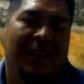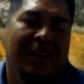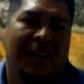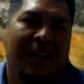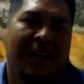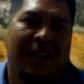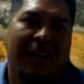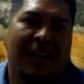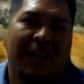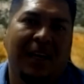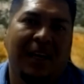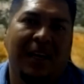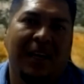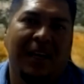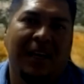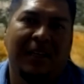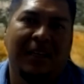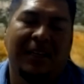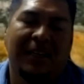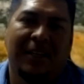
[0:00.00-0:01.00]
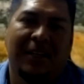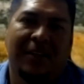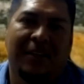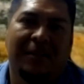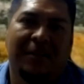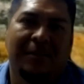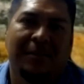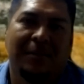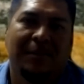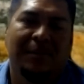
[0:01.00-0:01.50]
And,
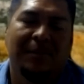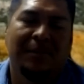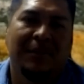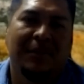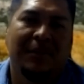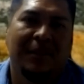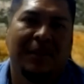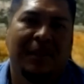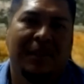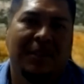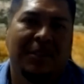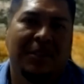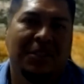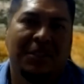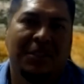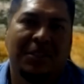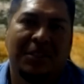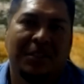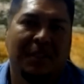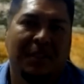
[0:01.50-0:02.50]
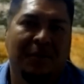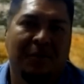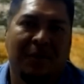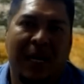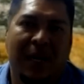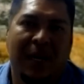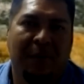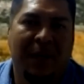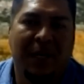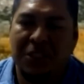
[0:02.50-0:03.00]
and she's
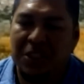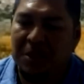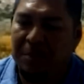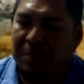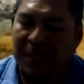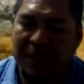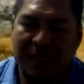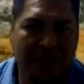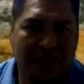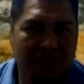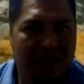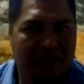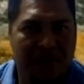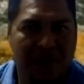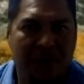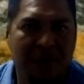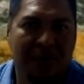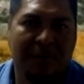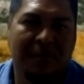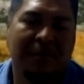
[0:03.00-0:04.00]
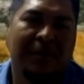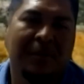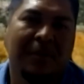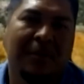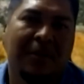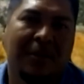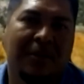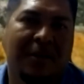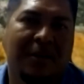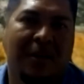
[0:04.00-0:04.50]
right away, she picked up the phone,
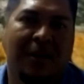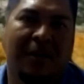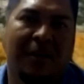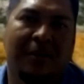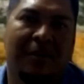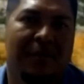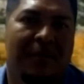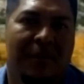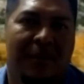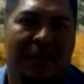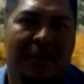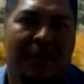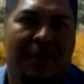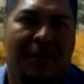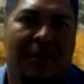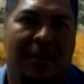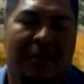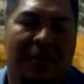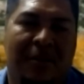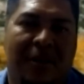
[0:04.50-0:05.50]
called the